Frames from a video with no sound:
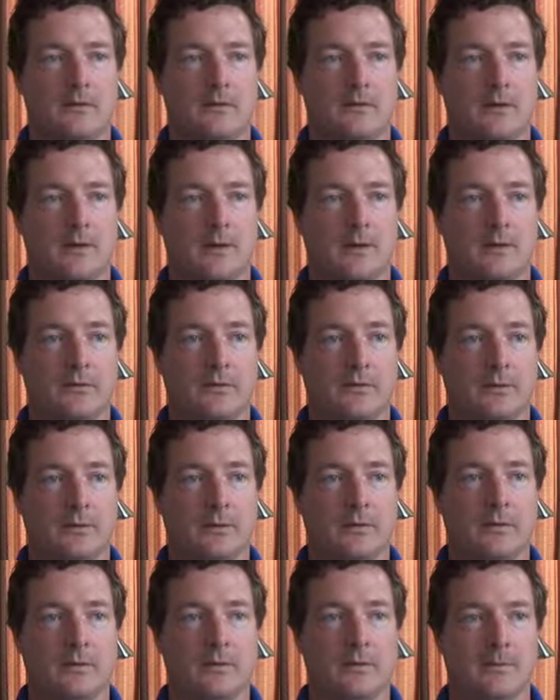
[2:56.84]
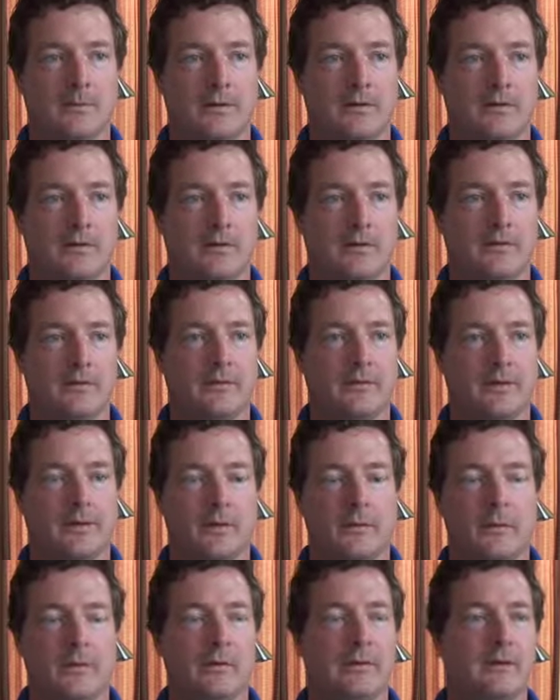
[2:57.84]
launch and grow your business,
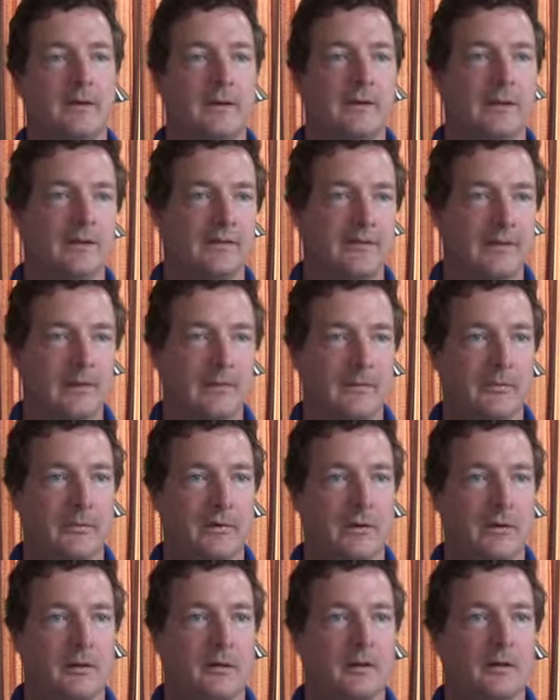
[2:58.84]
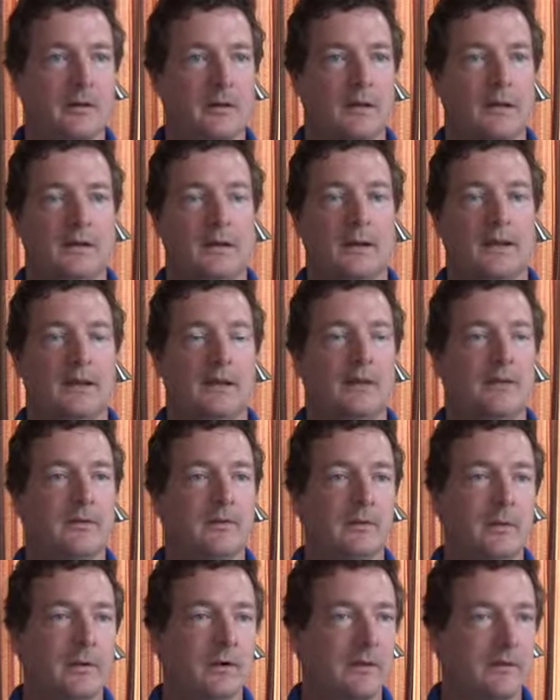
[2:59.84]
what the next steps are. And
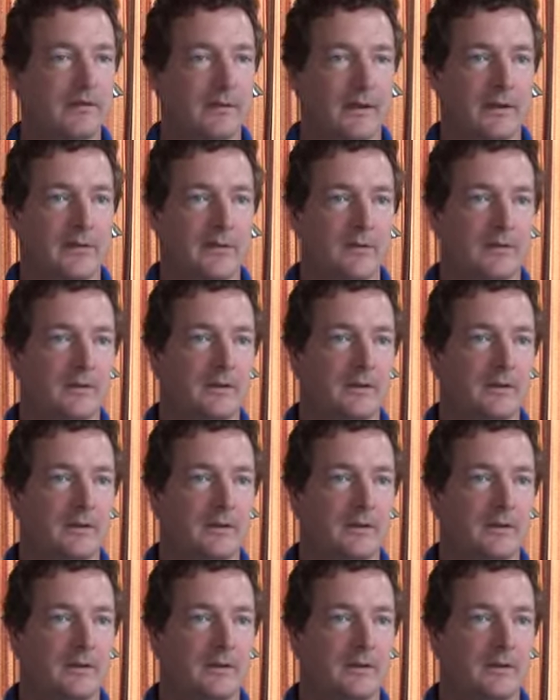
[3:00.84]
it's a process.